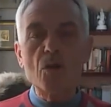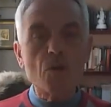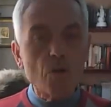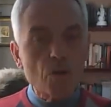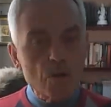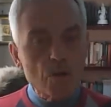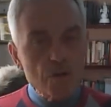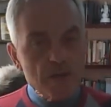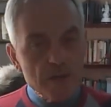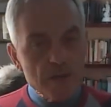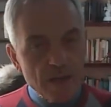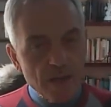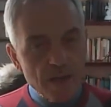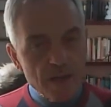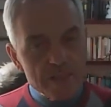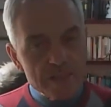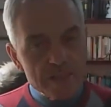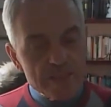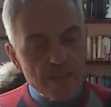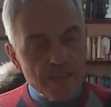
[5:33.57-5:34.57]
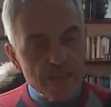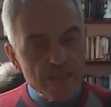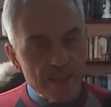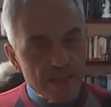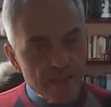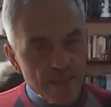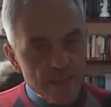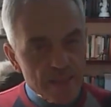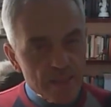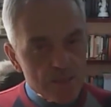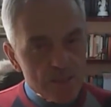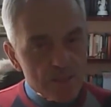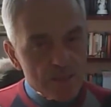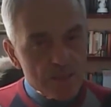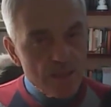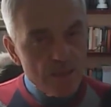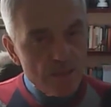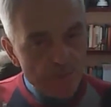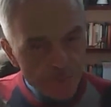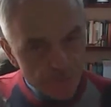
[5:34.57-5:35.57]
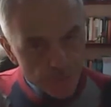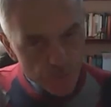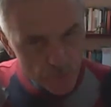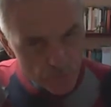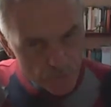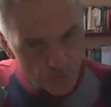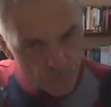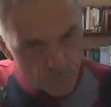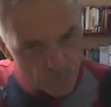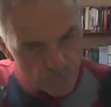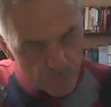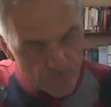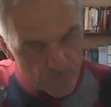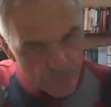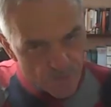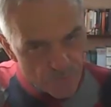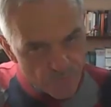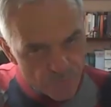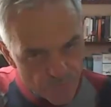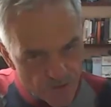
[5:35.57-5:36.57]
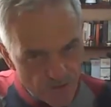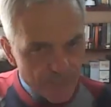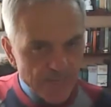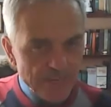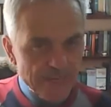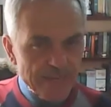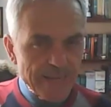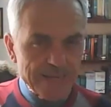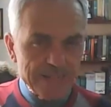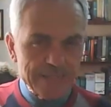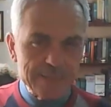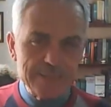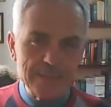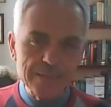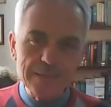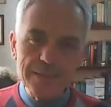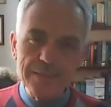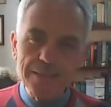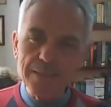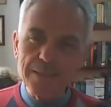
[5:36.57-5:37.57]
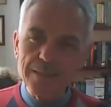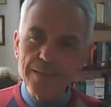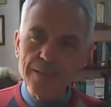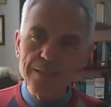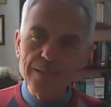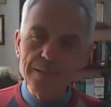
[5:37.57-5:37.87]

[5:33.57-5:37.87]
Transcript: organized ideas through recollected